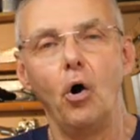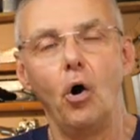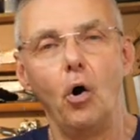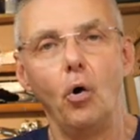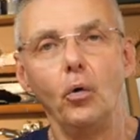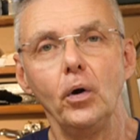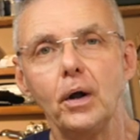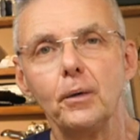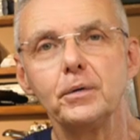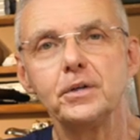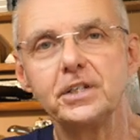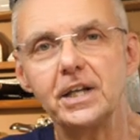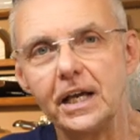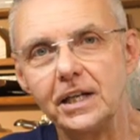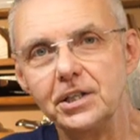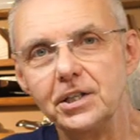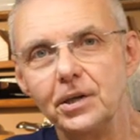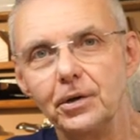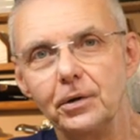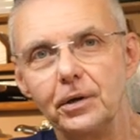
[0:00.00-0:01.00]
all I would say
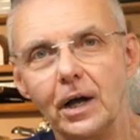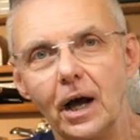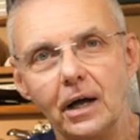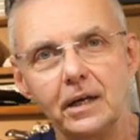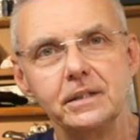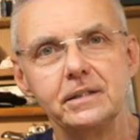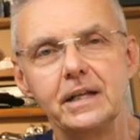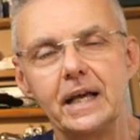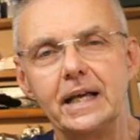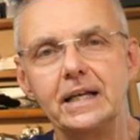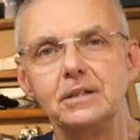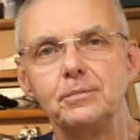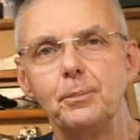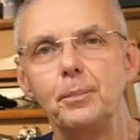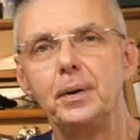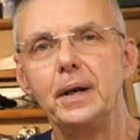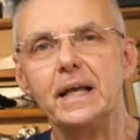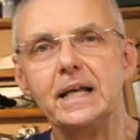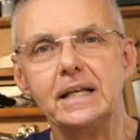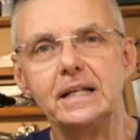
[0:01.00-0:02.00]
to you guys is
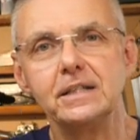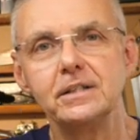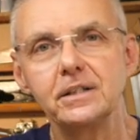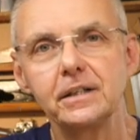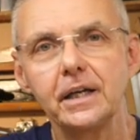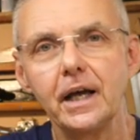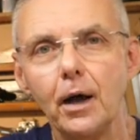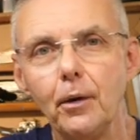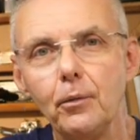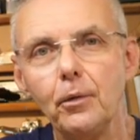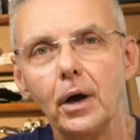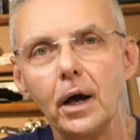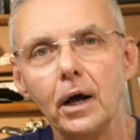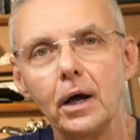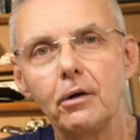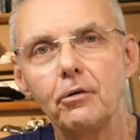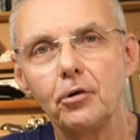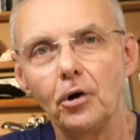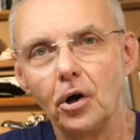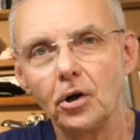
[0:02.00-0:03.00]
please go
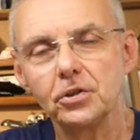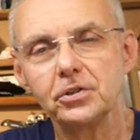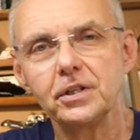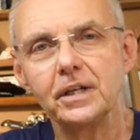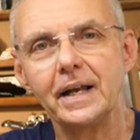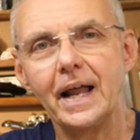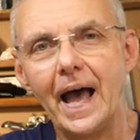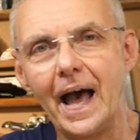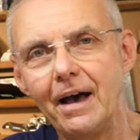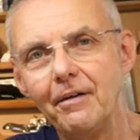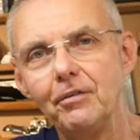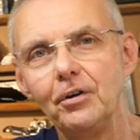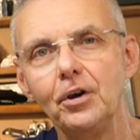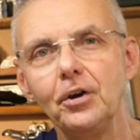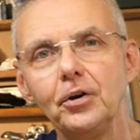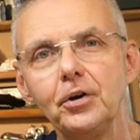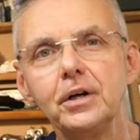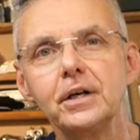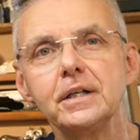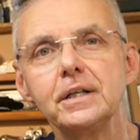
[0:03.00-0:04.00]
across and have a
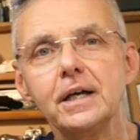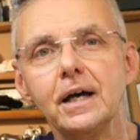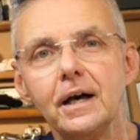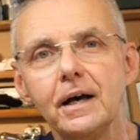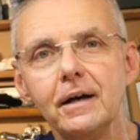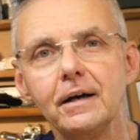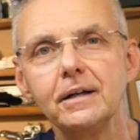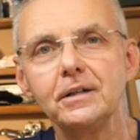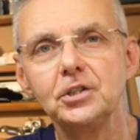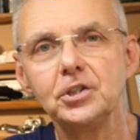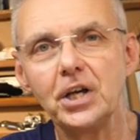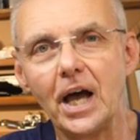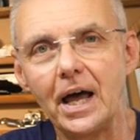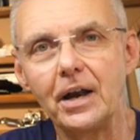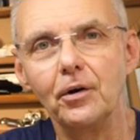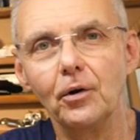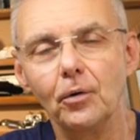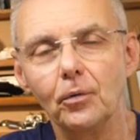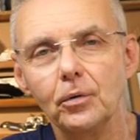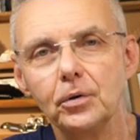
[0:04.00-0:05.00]
look at her
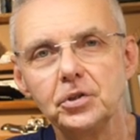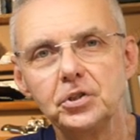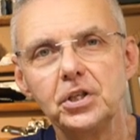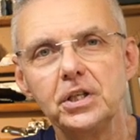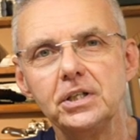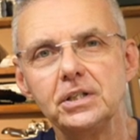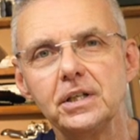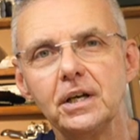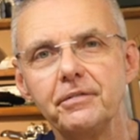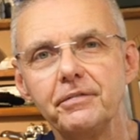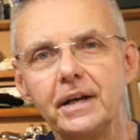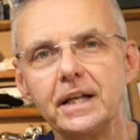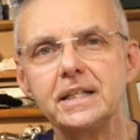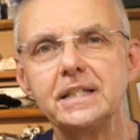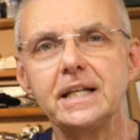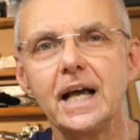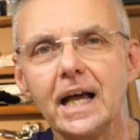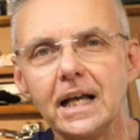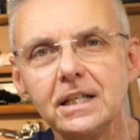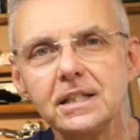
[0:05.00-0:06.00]
channel. She's a
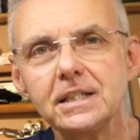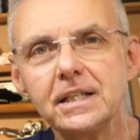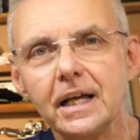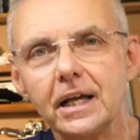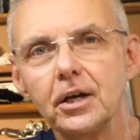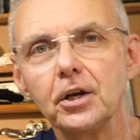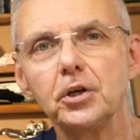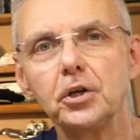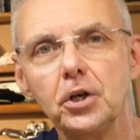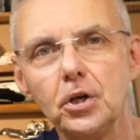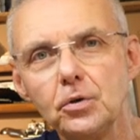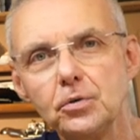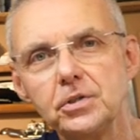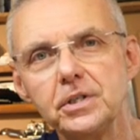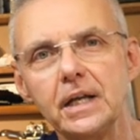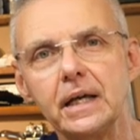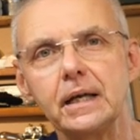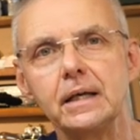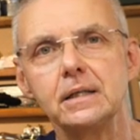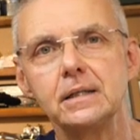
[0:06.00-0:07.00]
fantastic
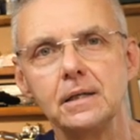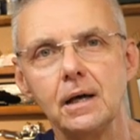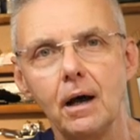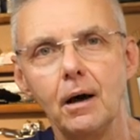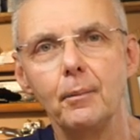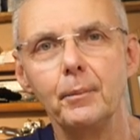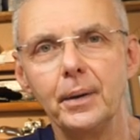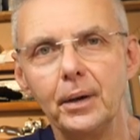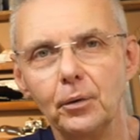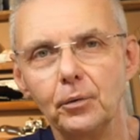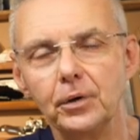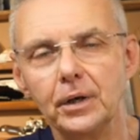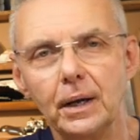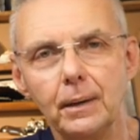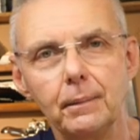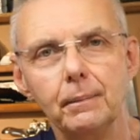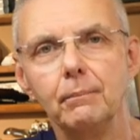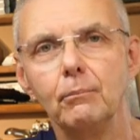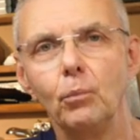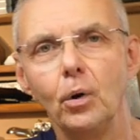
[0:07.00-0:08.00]
acoustic guitar
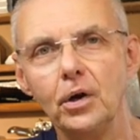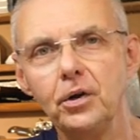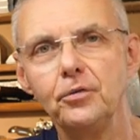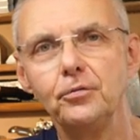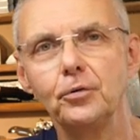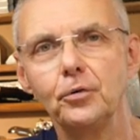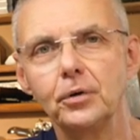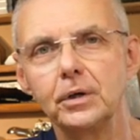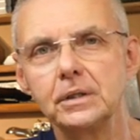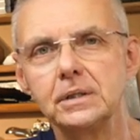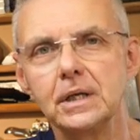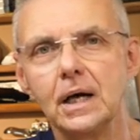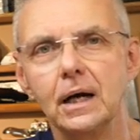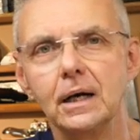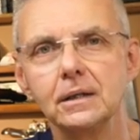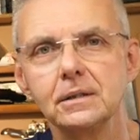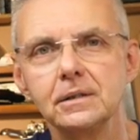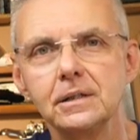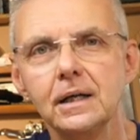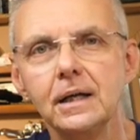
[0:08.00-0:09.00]
builder, wonderful
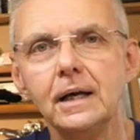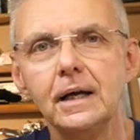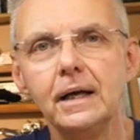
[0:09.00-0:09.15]
guitars,